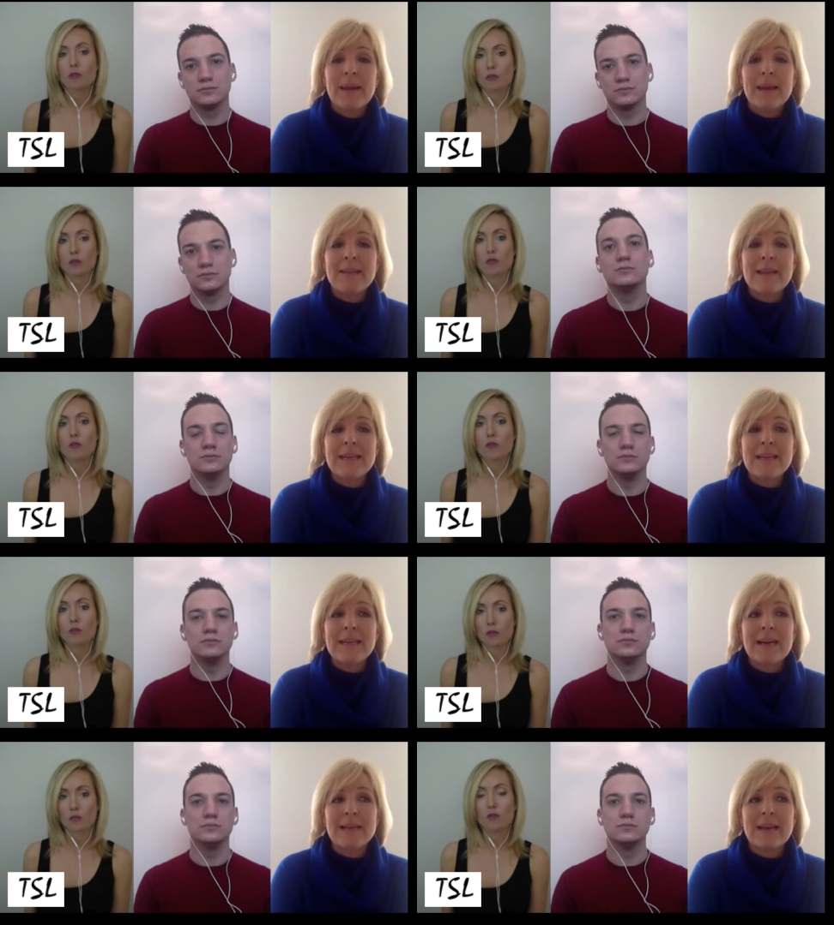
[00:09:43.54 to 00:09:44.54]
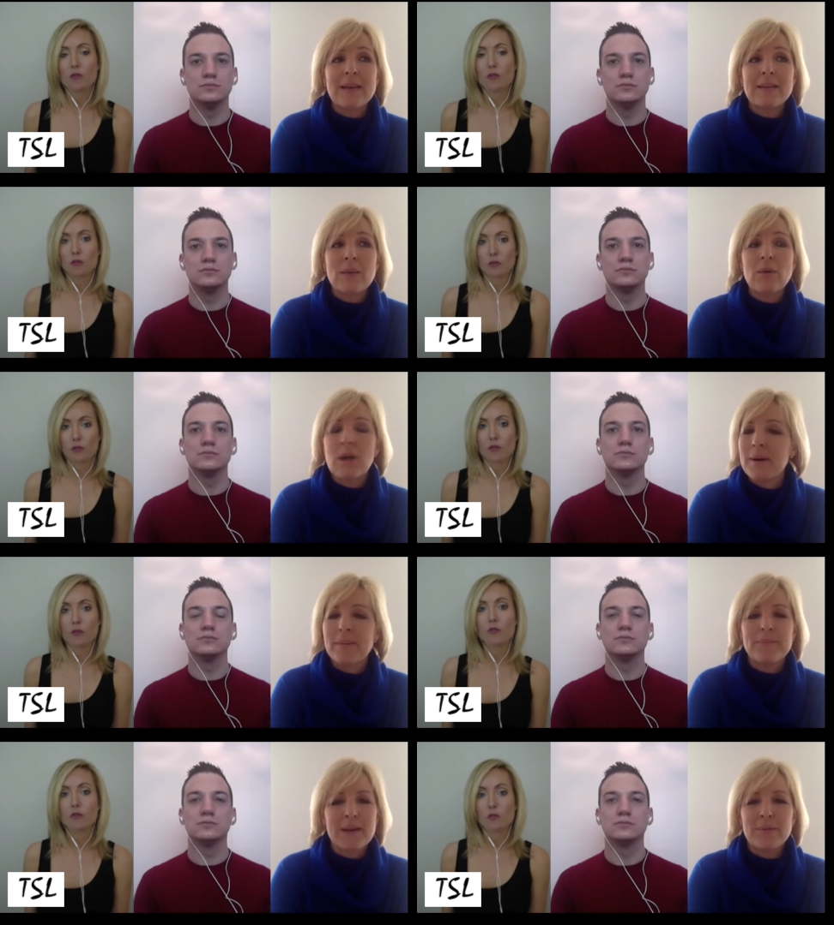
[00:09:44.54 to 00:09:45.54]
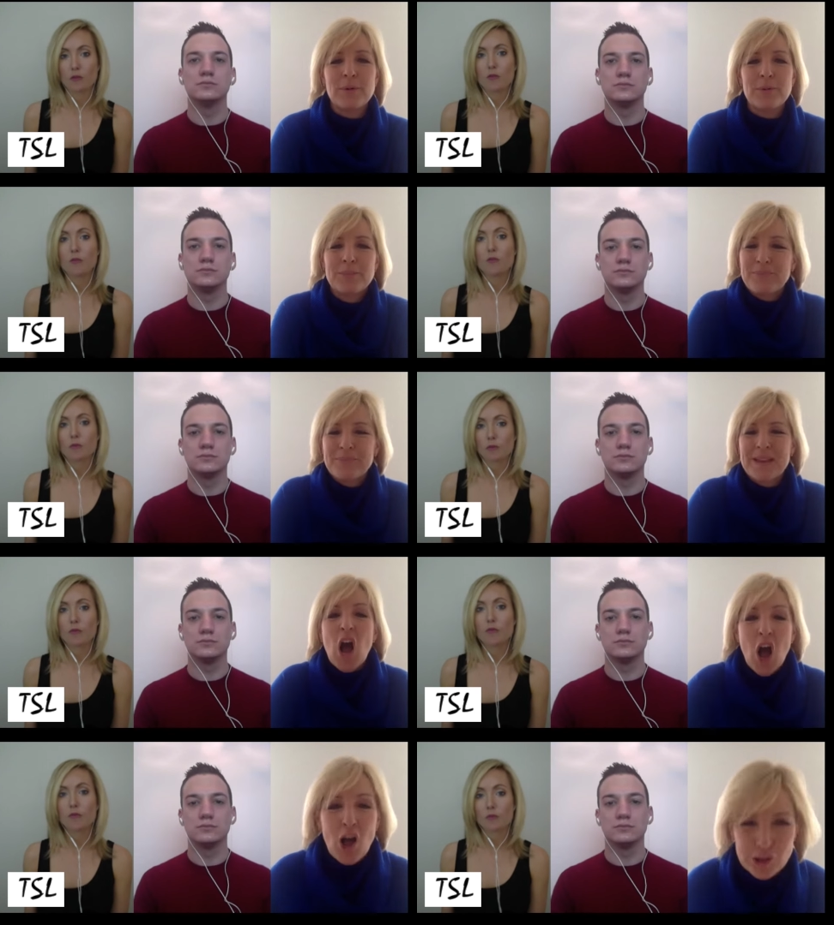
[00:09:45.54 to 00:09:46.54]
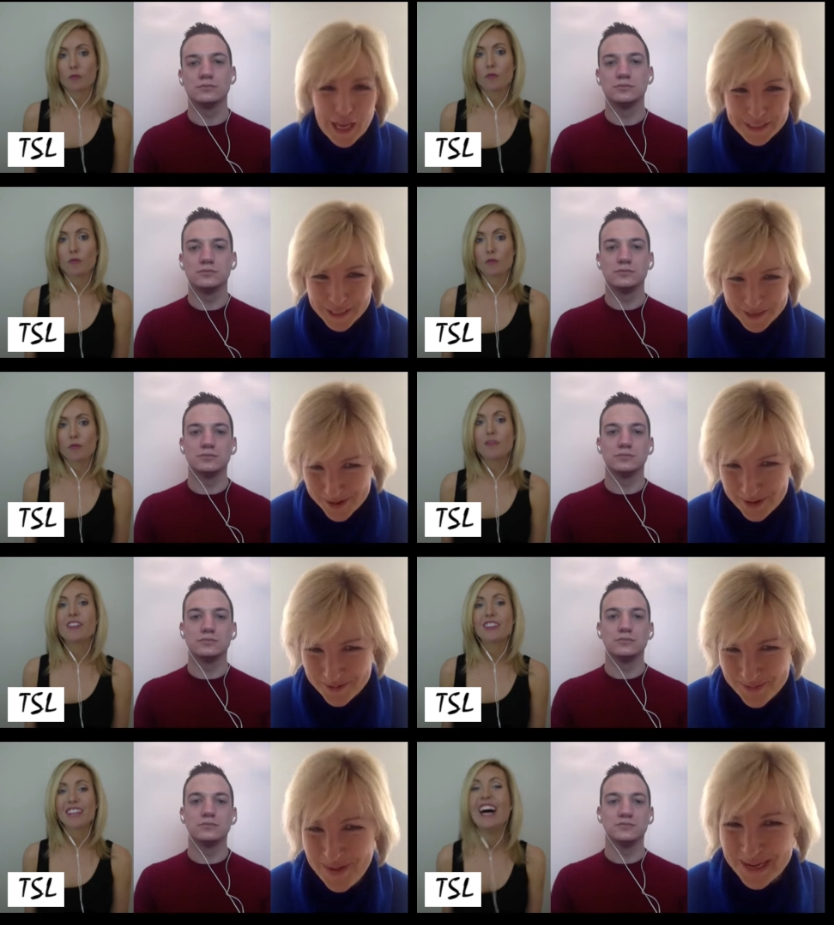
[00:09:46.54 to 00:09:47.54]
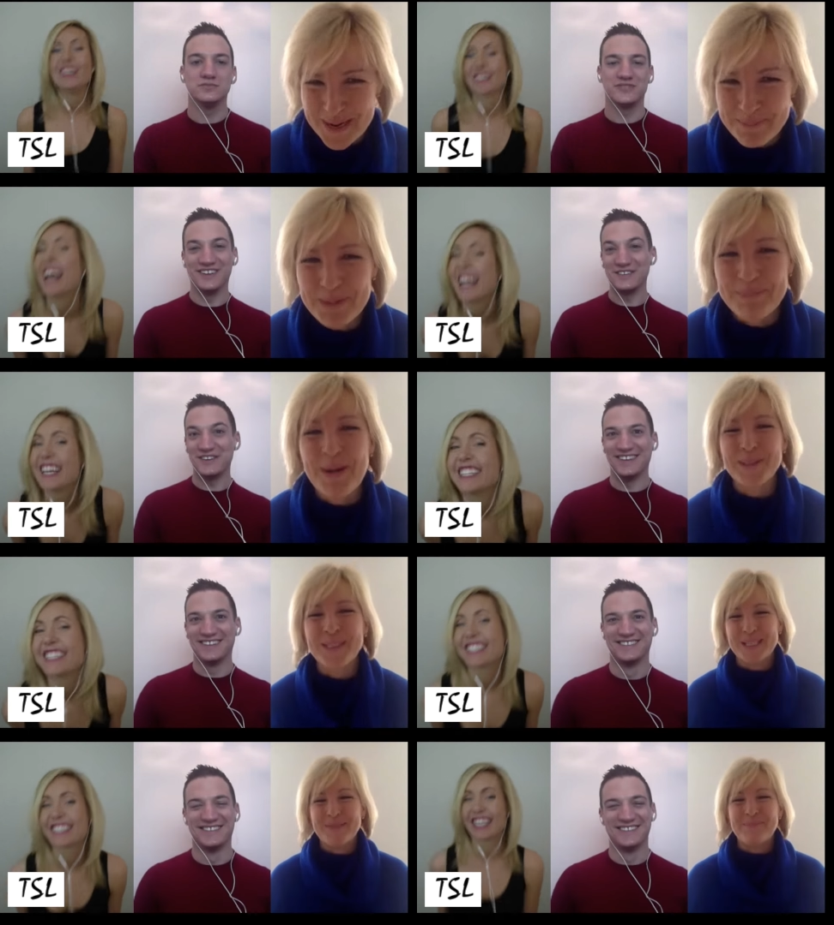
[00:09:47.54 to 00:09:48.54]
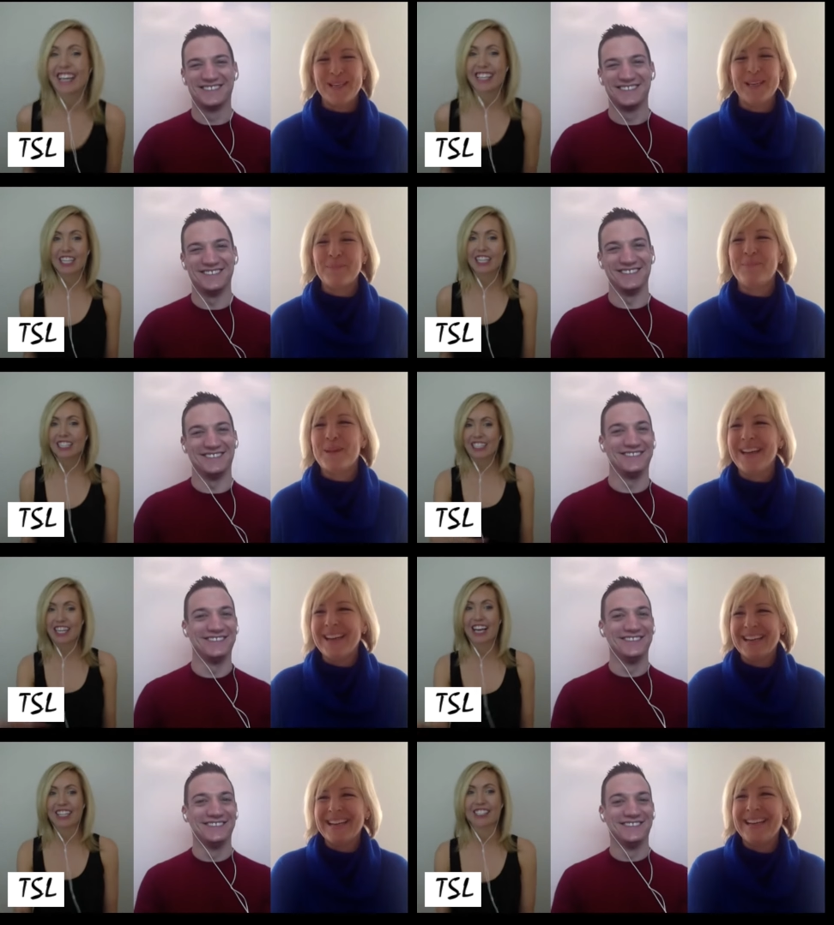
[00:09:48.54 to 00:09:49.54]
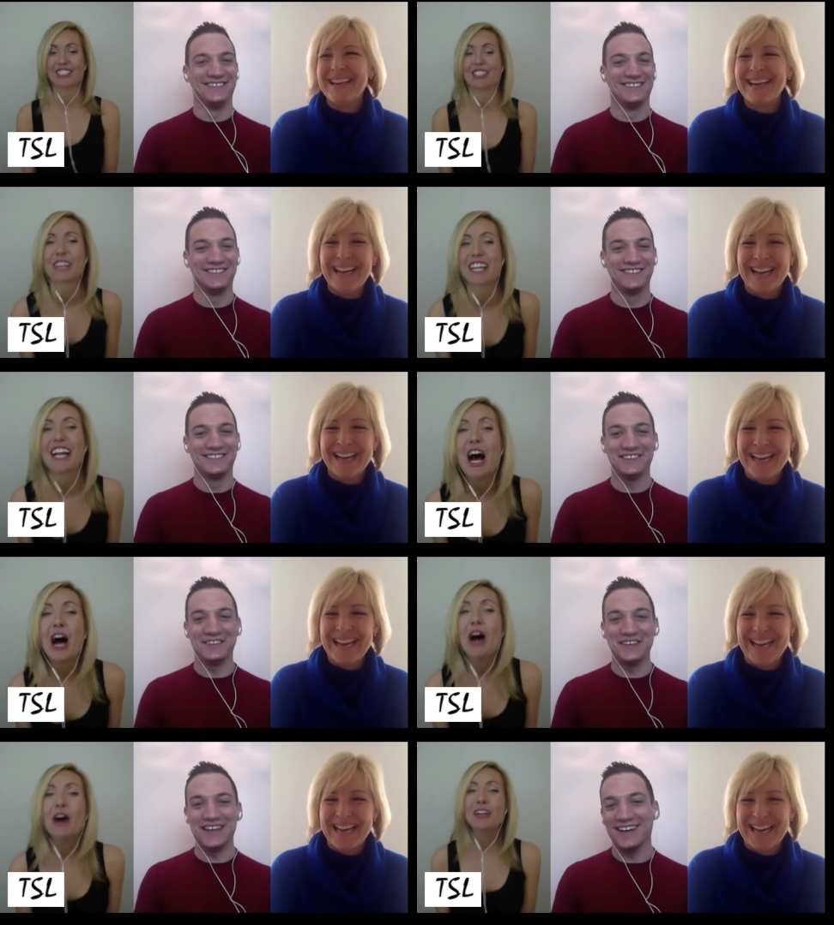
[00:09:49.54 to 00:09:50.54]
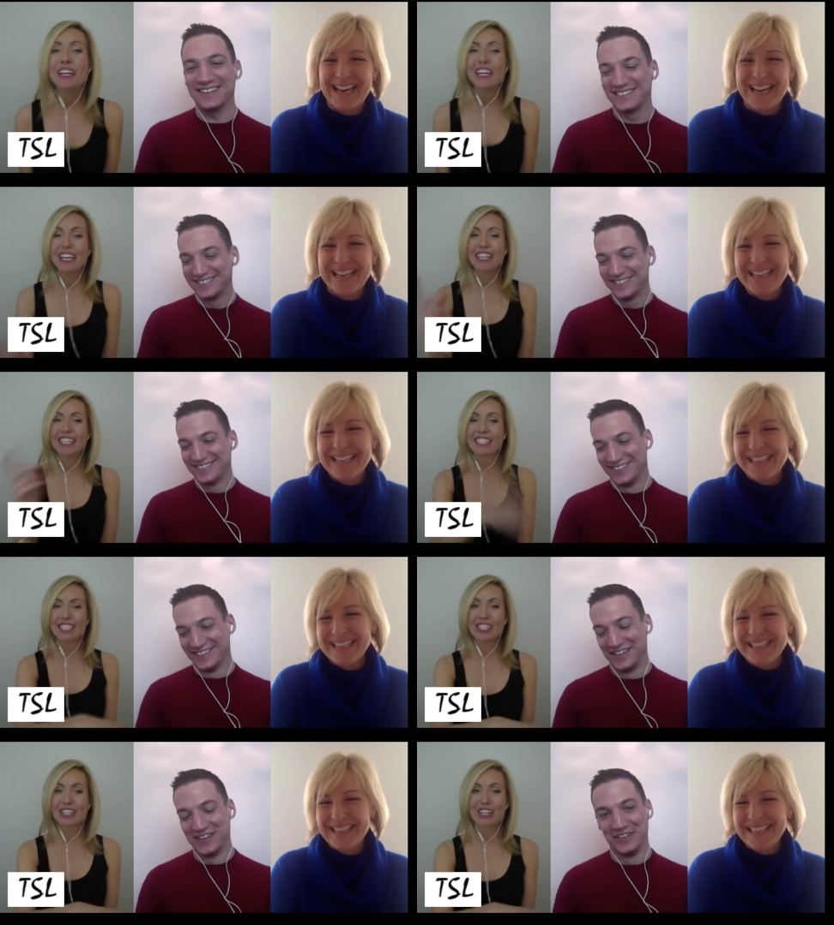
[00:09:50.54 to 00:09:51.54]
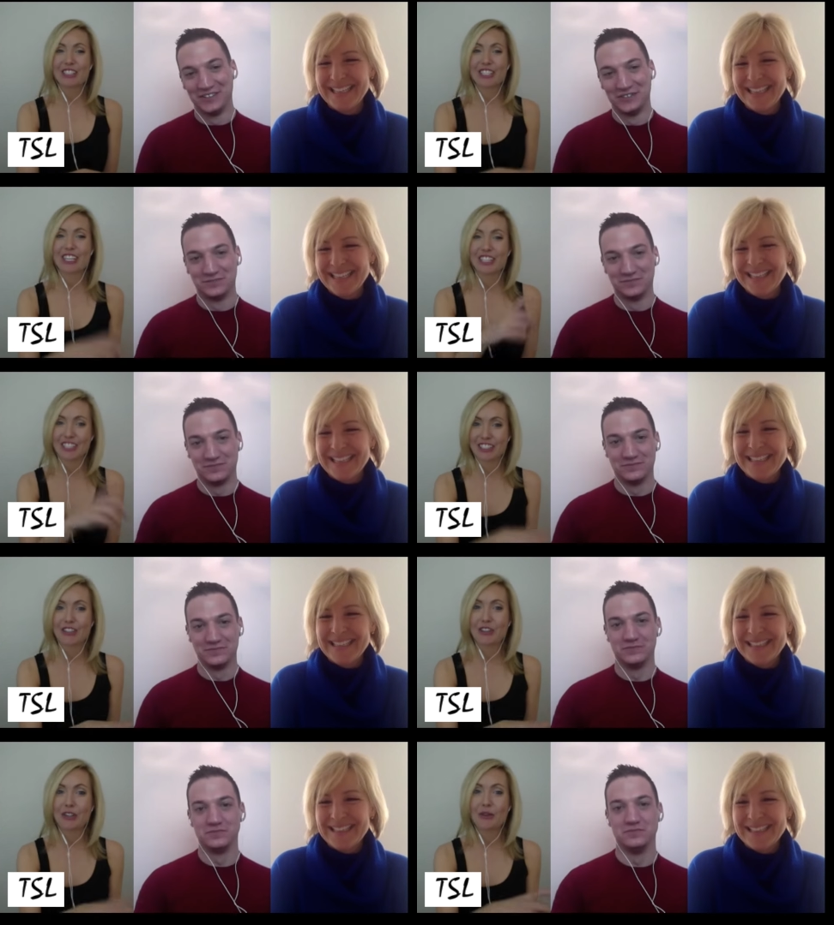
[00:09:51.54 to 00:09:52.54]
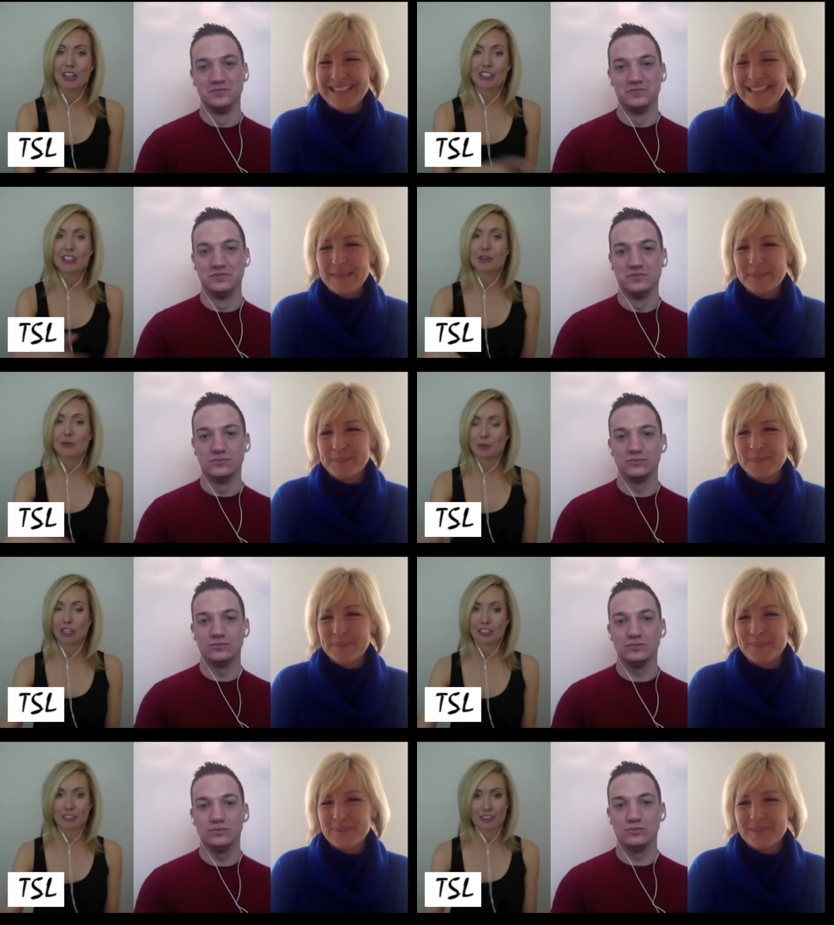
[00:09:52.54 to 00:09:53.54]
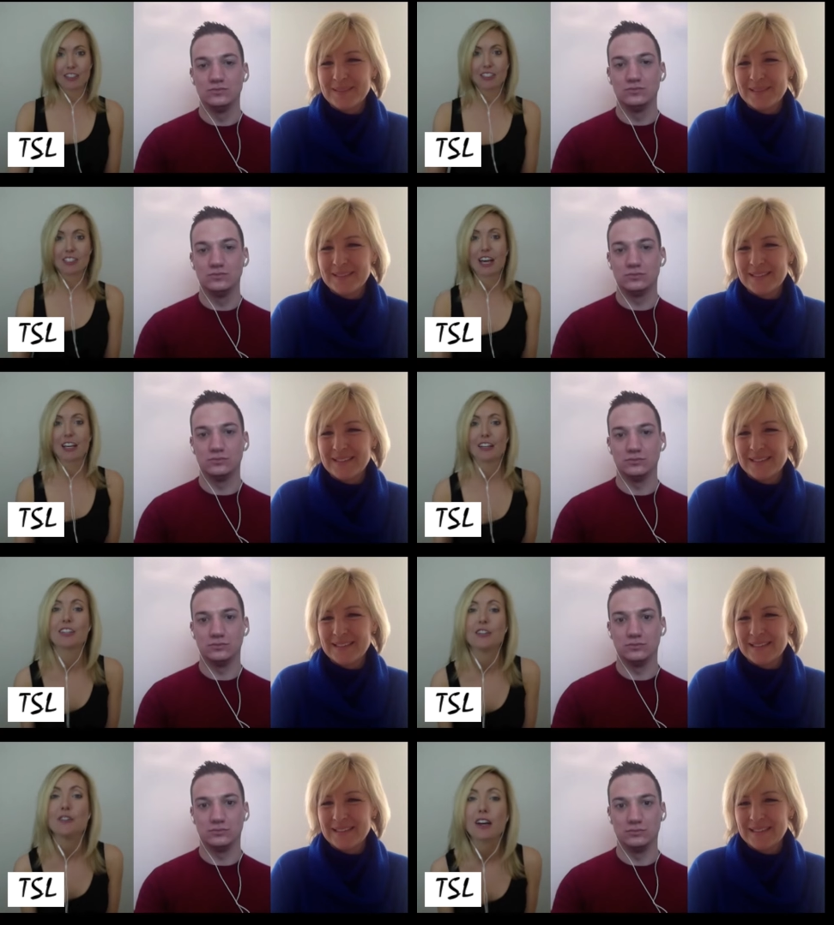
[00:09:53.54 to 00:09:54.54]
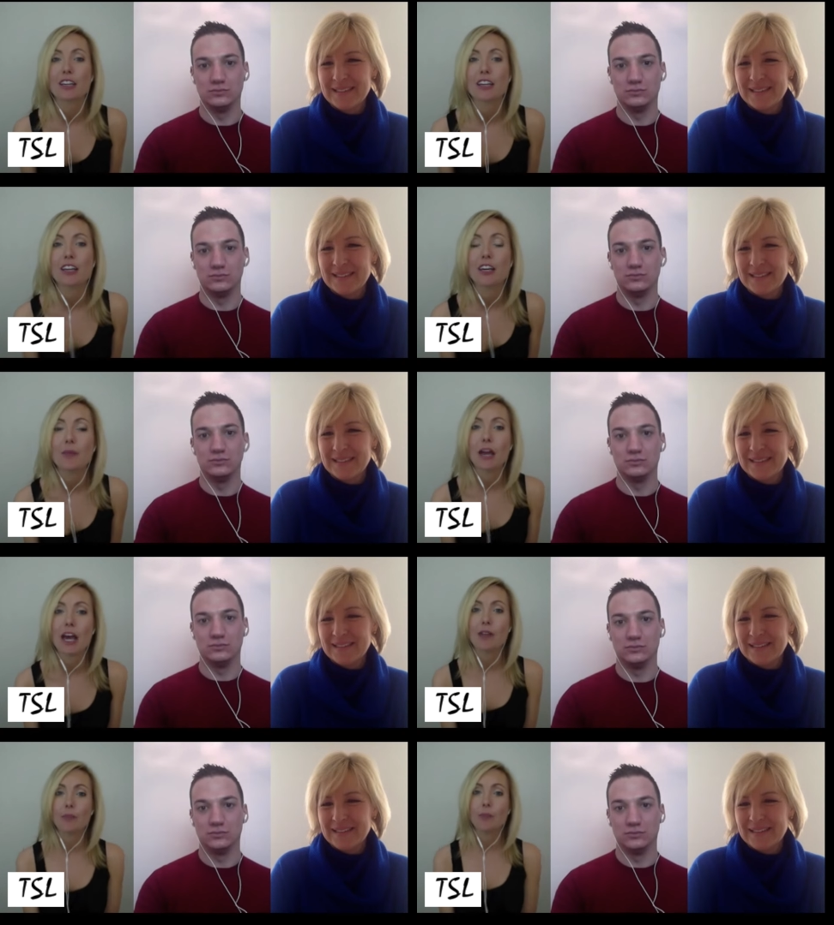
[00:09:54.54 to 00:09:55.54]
Speaker 1: I think uh, that that will come up. That will I'll let you know. I'll keep you posted. But it's like a text
Speaker 2: or something. Well, yeah. In addition to coaching Yuzuru, you also worked alongside Yuna Kim, and